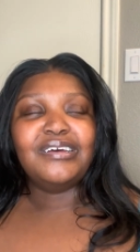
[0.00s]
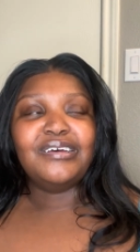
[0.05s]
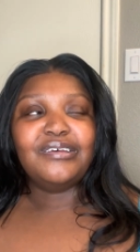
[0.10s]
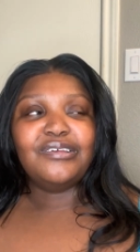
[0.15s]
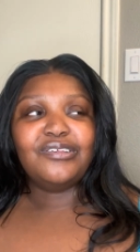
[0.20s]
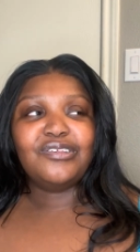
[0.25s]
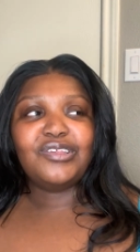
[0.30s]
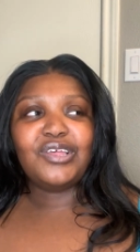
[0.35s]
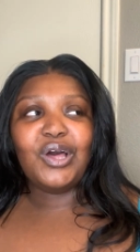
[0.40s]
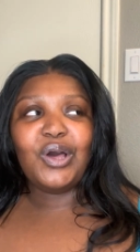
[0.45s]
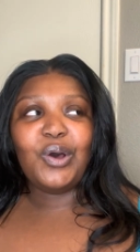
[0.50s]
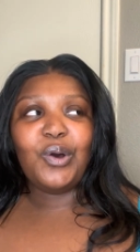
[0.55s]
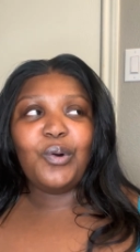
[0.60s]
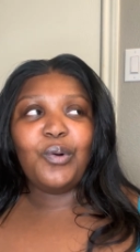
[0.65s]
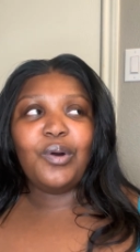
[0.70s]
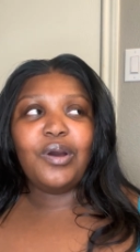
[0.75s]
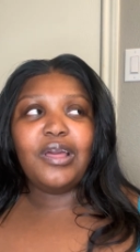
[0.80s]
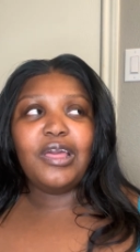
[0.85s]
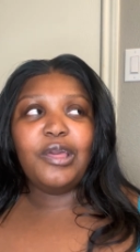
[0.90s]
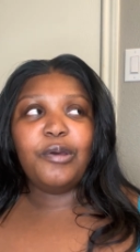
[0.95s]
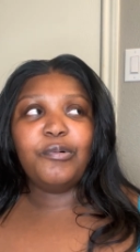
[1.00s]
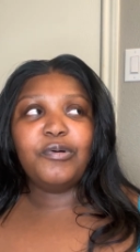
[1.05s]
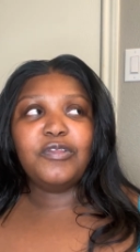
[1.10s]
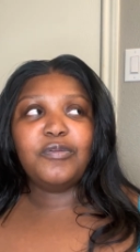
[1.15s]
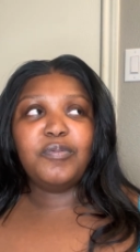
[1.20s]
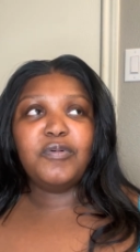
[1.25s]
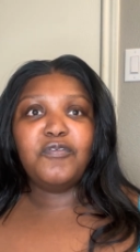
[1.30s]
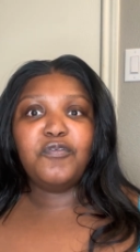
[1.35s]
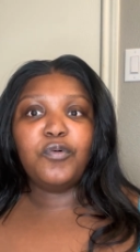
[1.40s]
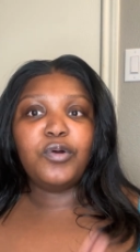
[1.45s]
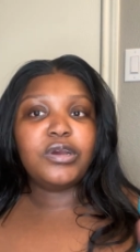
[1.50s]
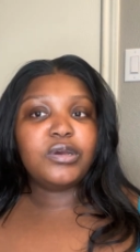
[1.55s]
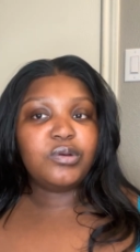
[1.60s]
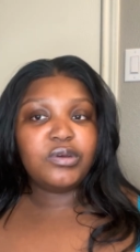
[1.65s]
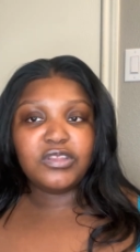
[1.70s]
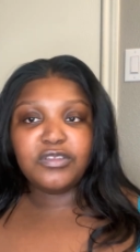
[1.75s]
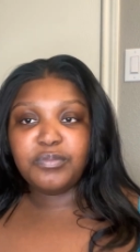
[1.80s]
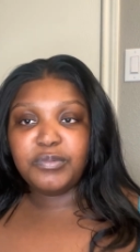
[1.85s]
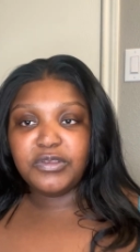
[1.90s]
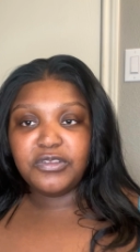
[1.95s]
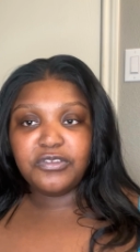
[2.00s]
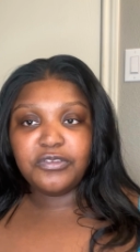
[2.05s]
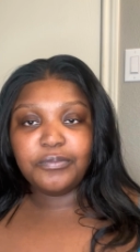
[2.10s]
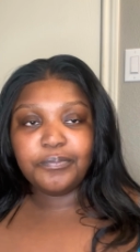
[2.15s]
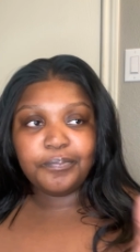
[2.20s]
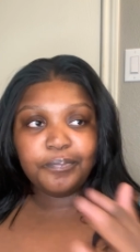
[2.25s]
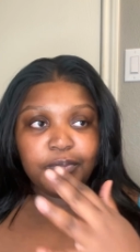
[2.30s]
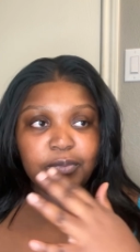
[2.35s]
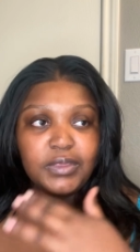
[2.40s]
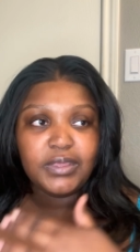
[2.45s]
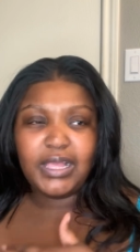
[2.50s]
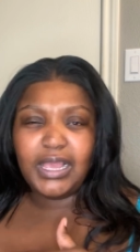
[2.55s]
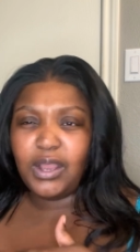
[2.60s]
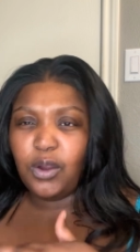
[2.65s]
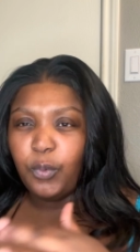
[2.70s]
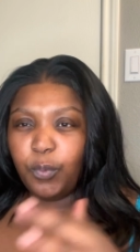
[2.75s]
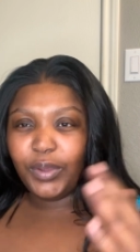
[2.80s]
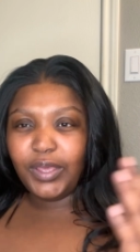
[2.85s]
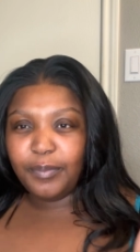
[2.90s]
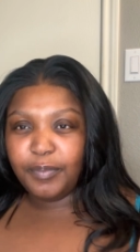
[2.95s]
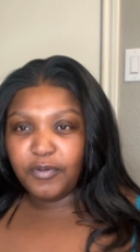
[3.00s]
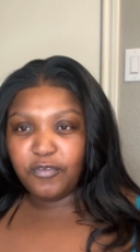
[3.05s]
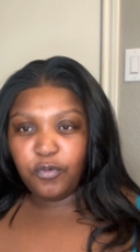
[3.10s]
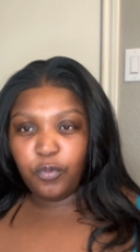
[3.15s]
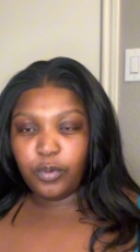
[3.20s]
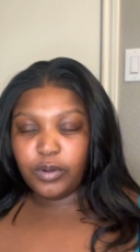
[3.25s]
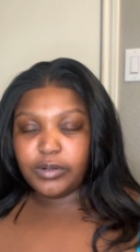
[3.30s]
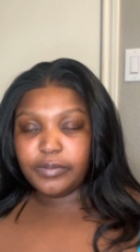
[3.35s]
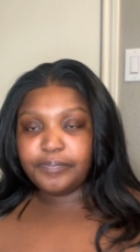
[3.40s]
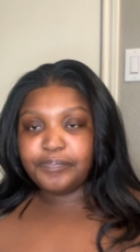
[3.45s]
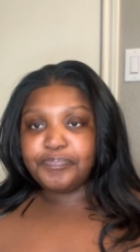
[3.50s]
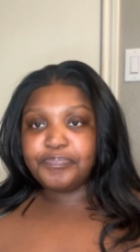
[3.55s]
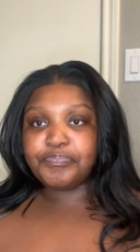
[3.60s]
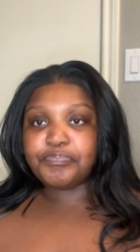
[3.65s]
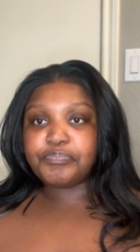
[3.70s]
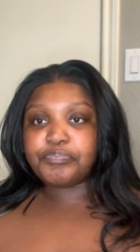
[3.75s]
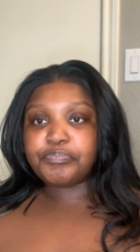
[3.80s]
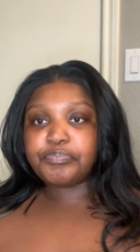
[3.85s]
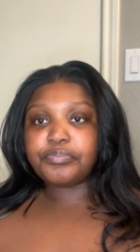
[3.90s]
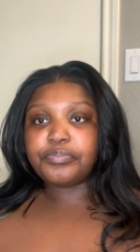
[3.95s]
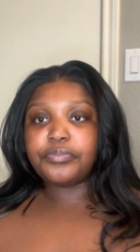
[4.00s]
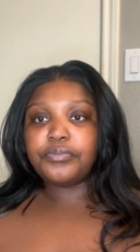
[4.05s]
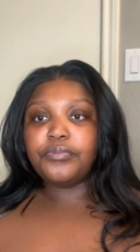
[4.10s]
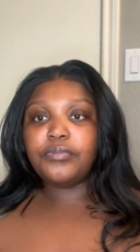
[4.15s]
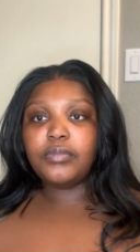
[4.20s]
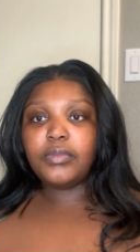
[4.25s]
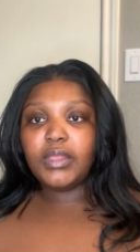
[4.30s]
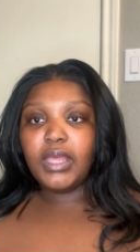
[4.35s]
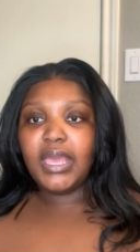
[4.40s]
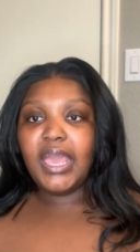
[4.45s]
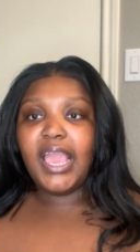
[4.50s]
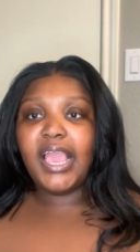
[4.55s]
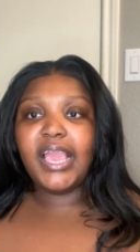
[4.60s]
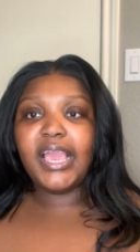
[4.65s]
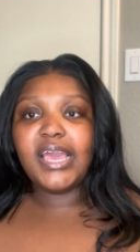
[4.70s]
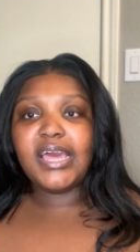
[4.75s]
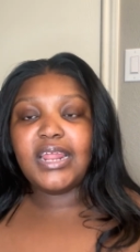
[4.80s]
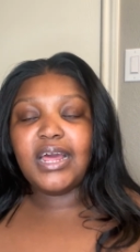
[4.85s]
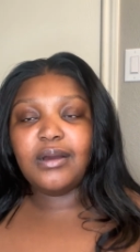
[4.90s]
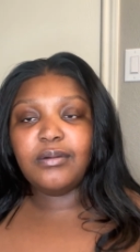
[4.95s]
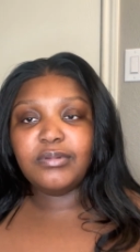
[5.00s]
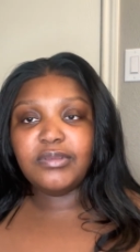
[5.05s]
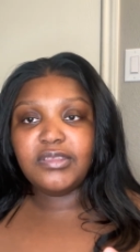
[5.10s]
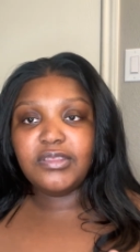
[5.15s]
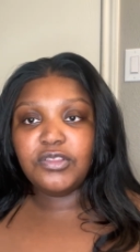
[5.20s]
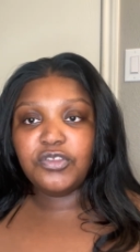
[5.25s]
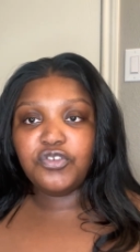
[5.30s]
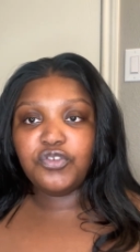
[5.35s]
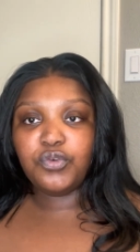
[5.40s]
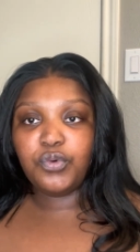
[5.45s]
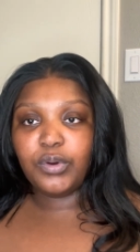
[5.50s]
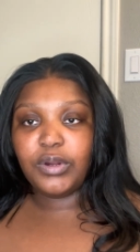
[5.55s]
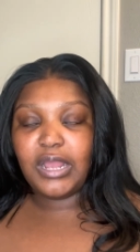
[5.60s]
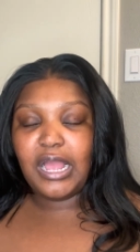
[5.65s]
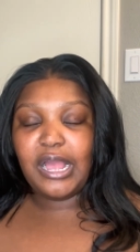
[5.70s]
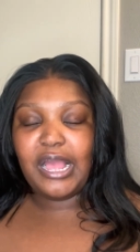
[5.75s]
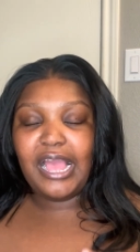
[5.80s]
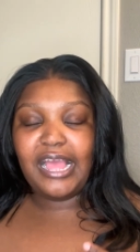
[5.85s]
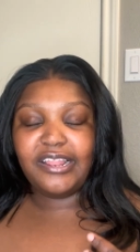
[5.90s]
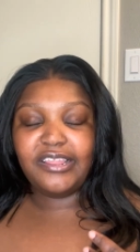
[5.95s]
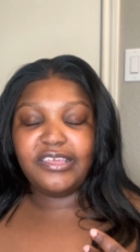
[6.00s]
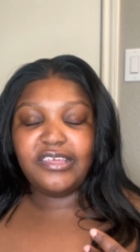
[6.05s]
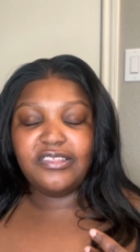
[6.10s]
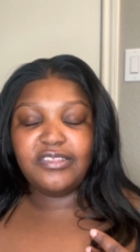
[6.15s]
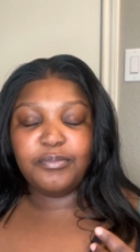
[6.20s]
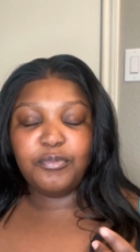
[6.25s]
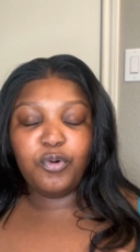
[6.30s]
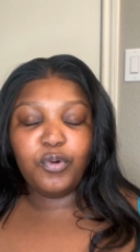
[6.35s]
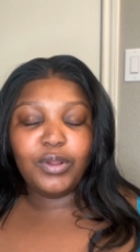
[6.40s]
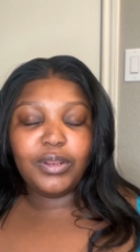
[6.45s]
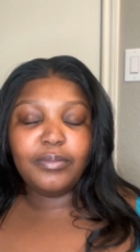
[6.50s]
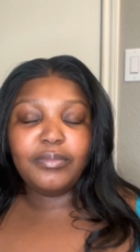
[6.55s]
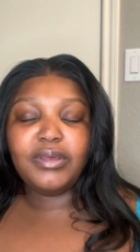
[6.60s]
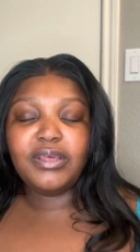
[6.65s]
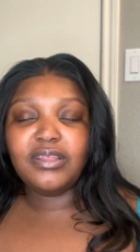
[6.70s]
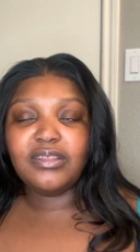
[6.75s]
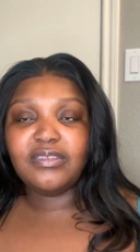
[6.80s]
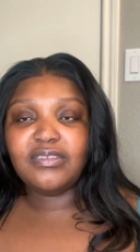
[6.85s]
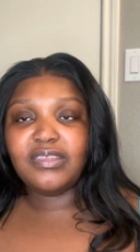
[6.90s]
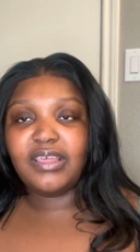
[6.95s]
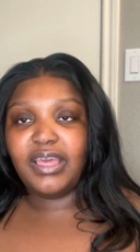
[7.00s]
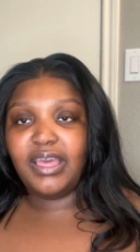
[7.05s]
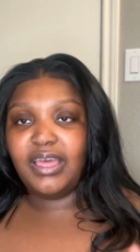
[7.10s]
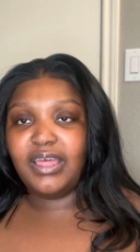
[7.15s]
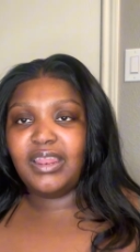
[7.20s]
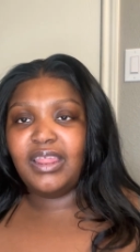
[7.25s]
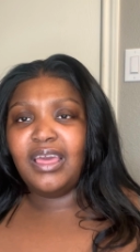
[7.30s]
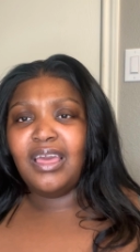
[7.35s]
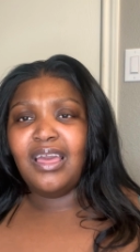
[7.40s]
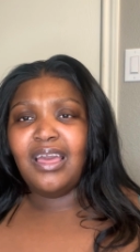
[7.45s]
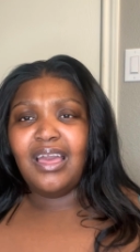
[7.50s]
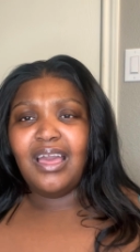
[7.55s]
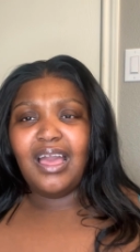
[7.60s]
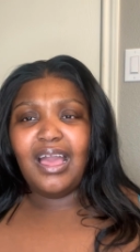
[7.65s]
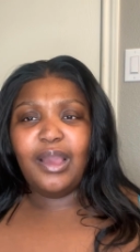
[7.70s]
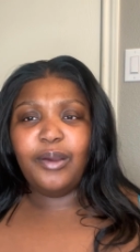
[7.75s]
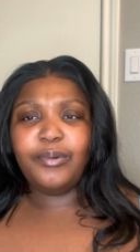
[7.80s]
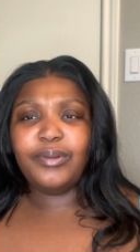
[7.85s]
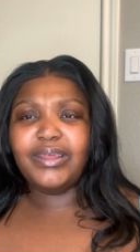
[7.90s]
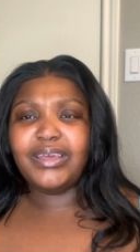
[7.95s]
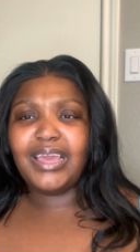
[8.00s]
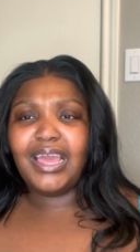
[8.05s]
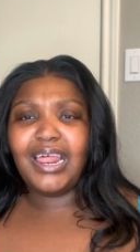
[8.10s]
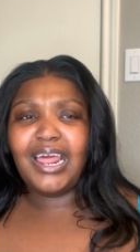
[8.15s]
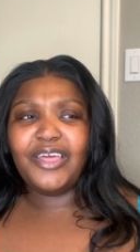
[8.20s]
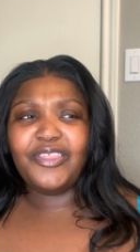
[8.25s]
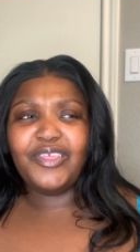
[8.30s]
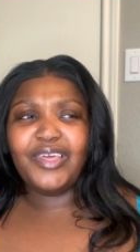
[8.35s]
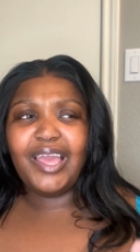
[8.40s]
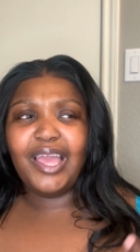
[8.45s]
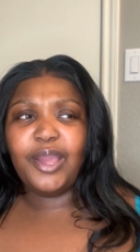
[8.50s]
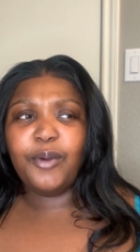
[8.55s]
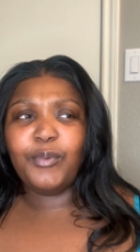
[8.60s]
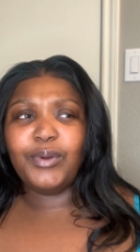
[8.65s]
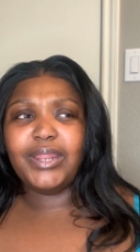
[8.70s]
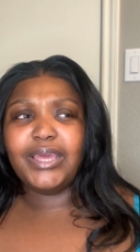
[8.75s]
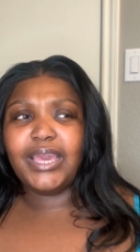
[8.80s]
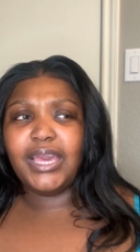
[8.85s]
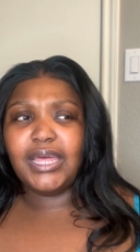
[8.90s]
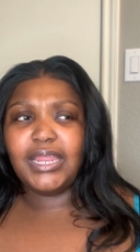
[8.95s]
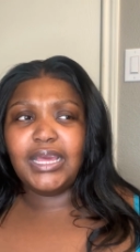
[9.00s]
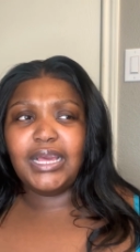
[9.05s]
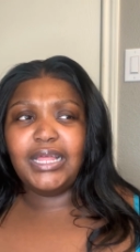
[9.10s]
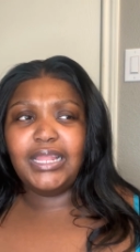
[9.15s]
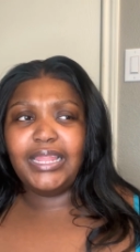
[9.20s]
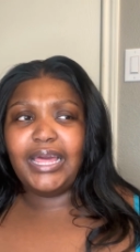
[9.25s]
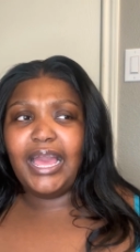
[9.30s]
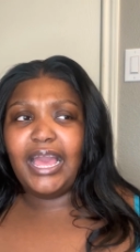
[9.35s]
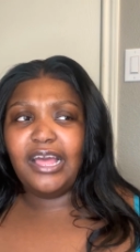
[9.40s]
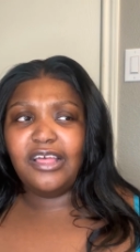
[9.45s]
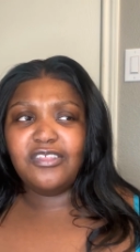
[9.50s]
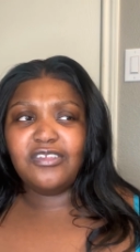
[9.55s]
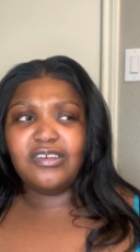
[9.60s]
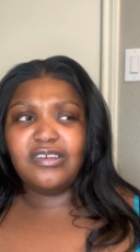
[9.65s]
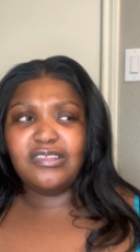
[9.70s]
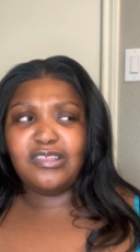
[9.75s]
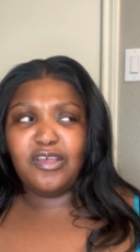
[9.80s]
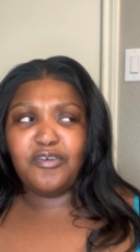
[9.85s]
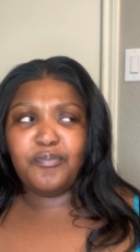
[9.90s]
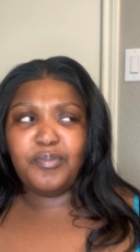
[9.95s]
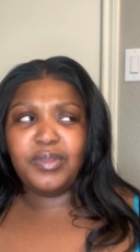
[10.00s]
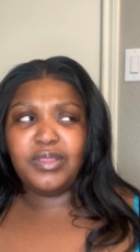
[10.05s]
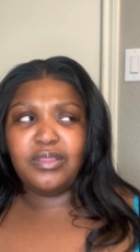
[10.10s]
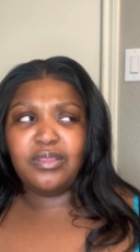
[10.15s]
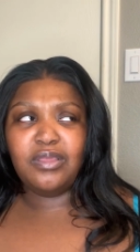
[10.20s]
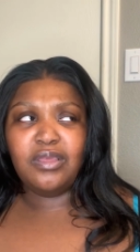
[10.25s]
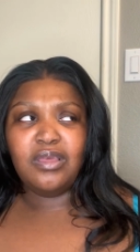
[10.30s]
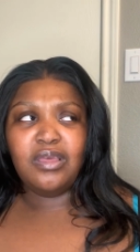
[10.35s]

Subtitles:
So it was before Christmas, like a week before. And I was in the store. I had to get some ornaments, and I think I want to get a glass because I've been